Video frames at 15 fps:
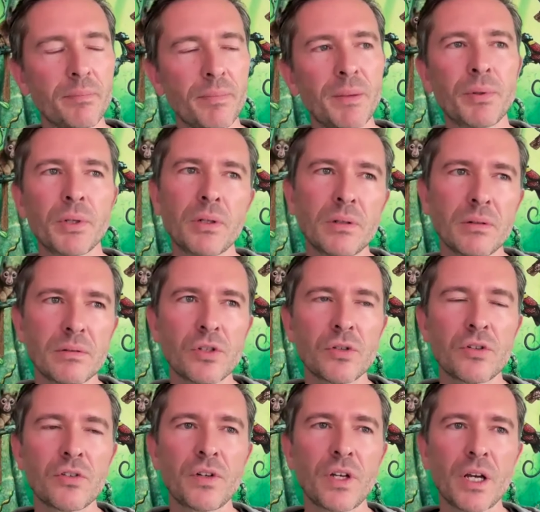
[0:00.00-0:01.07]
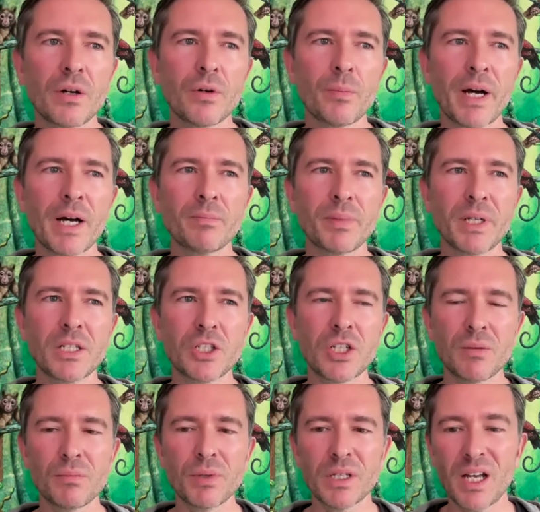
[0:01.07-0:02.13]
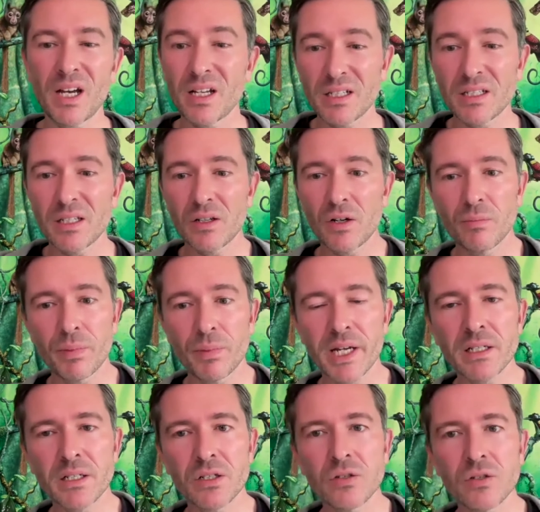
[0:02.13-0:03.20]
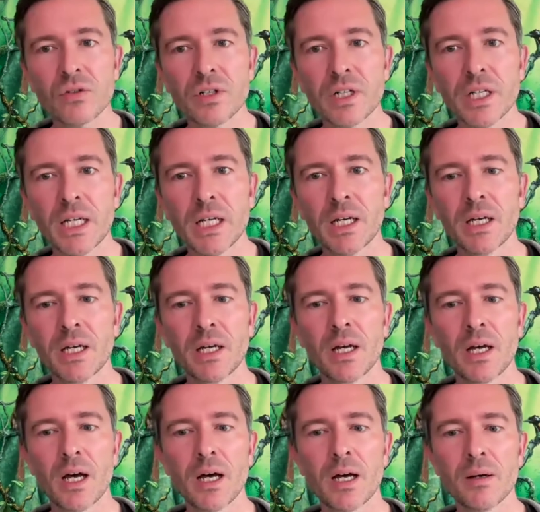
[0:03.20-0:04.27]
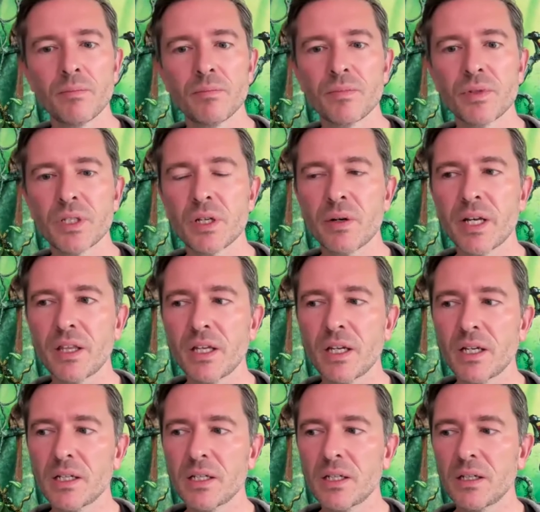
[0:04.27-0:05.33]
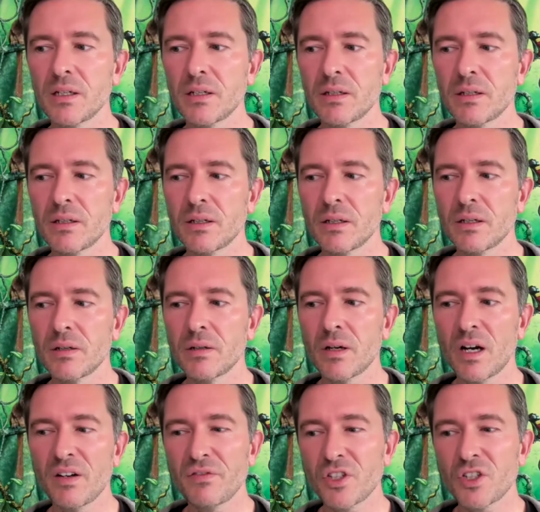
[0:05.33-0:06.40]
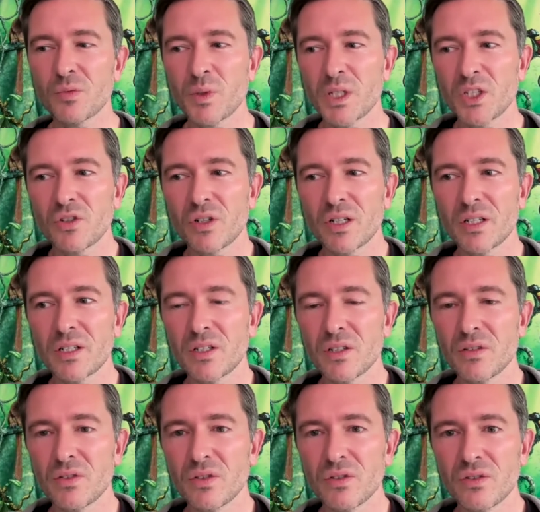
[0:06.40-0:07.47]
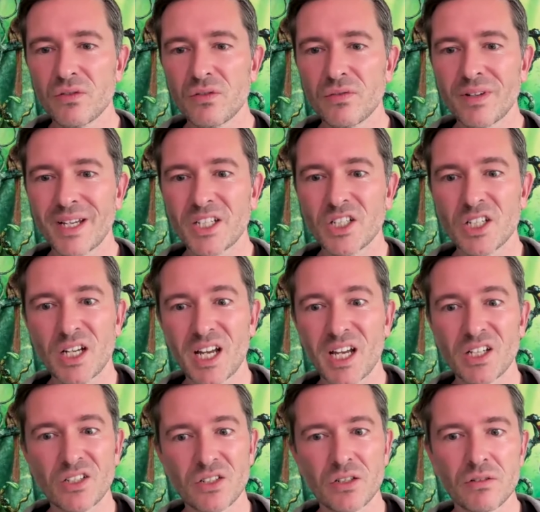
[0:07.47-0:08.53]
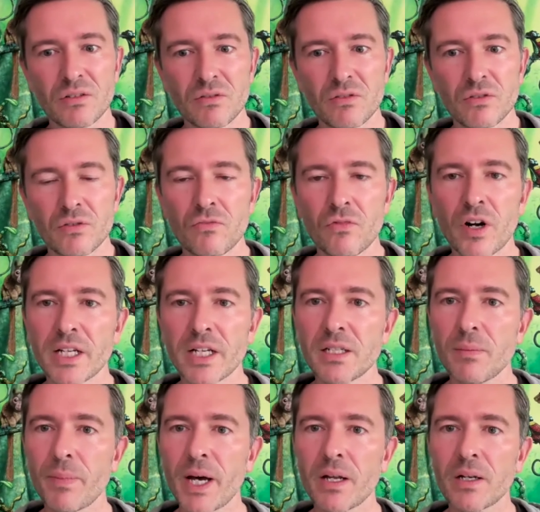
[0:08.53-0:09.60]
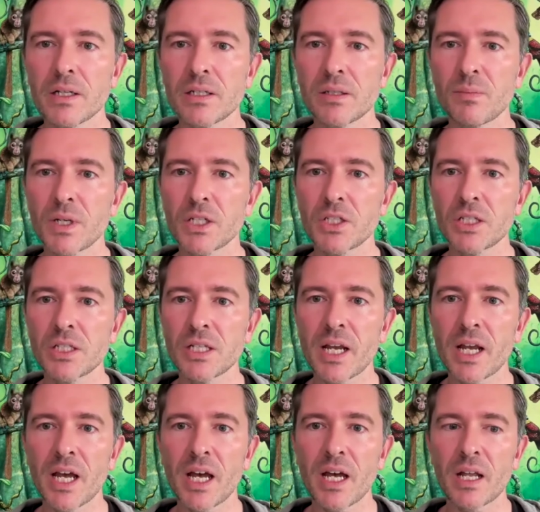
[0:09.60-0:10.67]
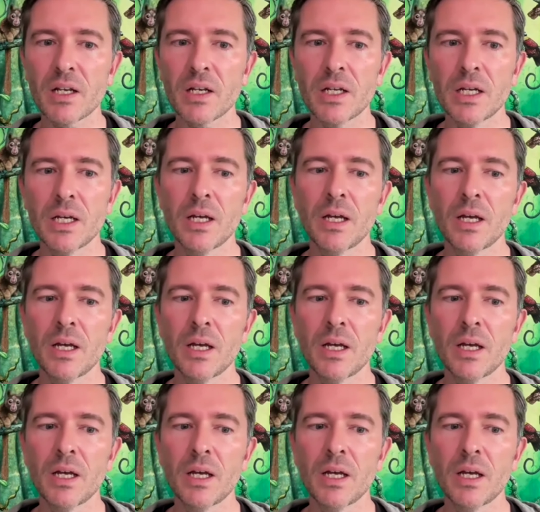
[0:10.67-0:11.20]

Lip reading: people sort of know about bleaching, but yeah, it is a complex story. So I think I've just been trying to do sort of education, write about it as much as I can.